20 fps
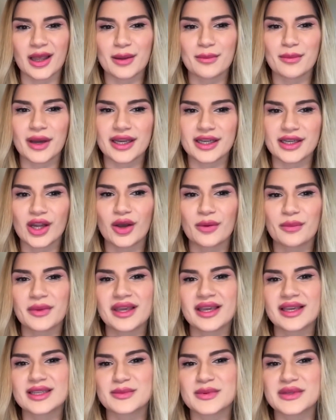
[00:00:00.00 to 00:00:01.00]
It might not
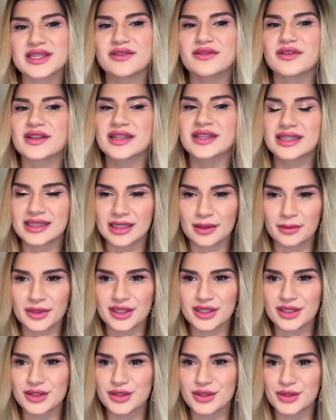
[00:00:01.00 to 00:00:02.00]
be specifically
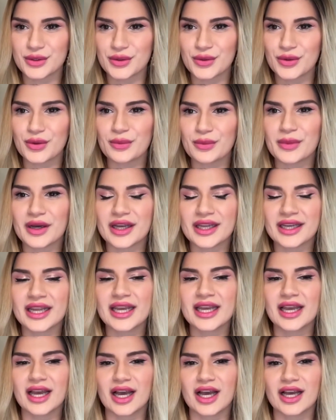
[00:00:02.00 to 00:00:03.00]
limited to, but
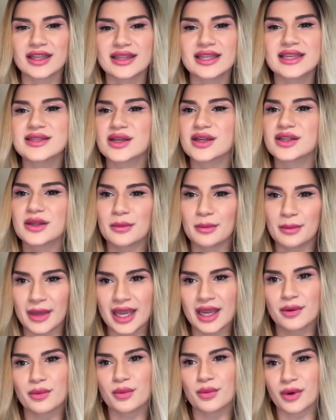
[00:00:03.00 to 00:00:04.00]
these are the
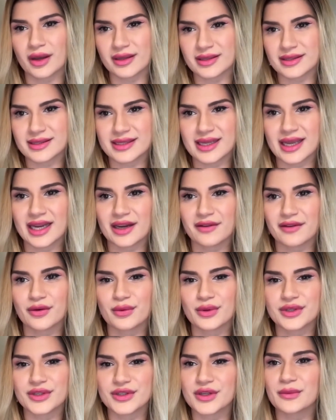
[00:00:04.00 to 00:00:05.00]
main ones that
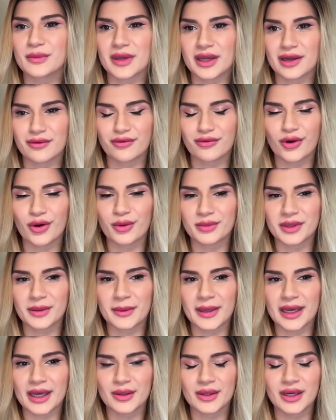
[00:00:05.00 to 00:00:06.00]
everyone should be informed
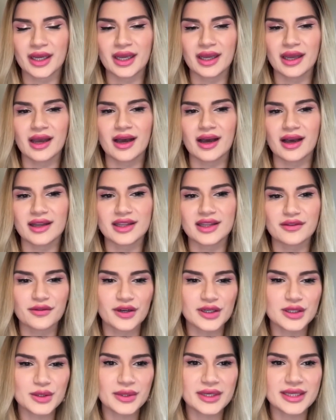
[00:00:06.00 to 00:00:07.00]
about. The
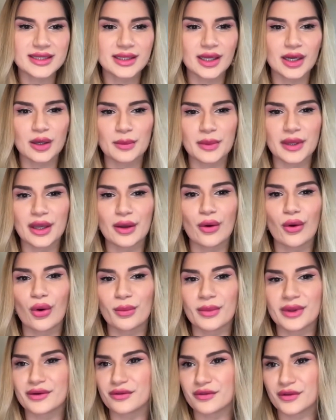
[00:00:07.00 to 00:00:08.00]
first one is going to be
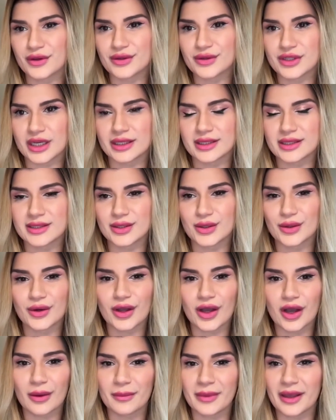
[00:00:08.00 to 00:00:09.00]
home infusion,
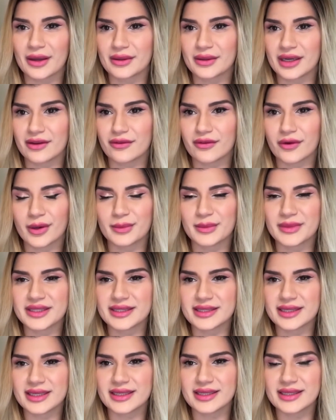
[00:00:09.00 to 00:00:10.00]
so compounding
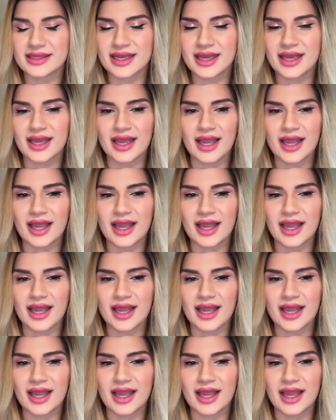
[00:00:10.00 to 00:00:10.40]
pharmacies.